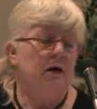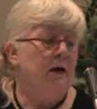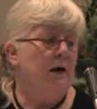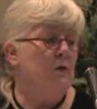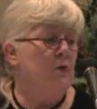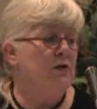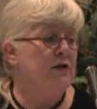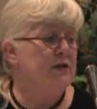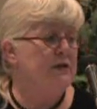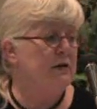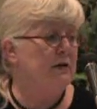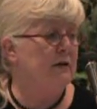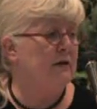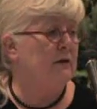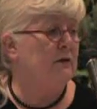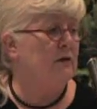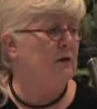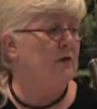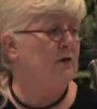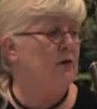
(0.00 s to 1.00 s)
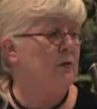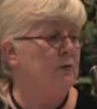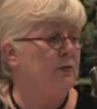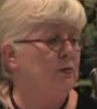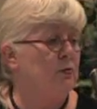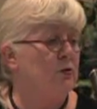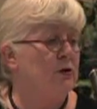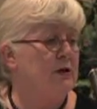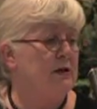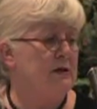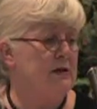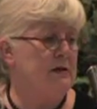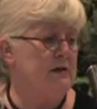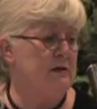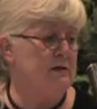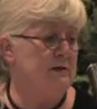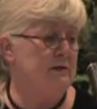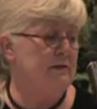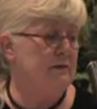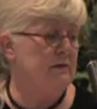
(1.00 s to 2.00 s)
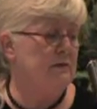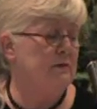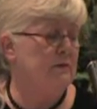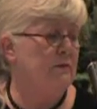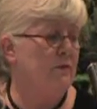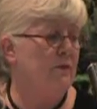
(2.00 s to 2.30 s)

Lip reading: And we tell our employees